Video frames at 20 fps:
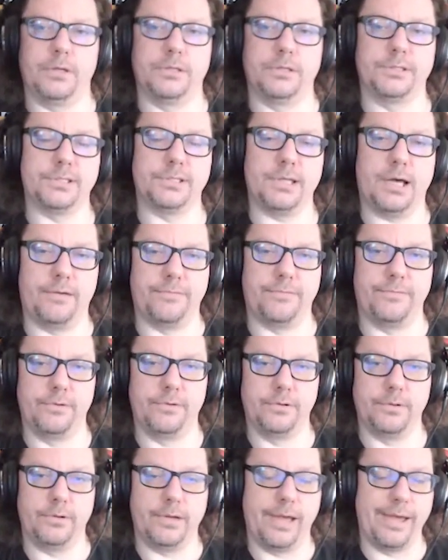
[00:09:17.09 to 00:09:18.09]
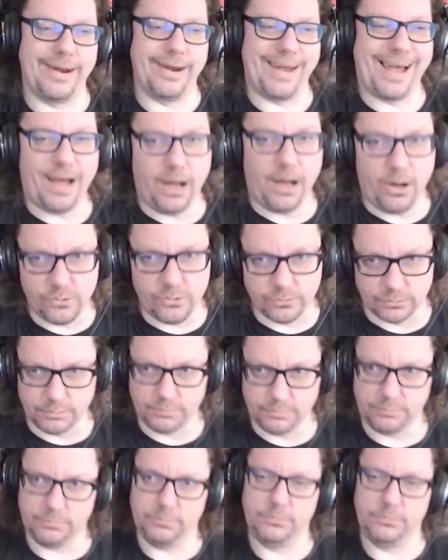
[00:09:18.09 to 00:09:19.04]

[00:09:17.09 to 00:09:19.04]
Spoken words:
stuff around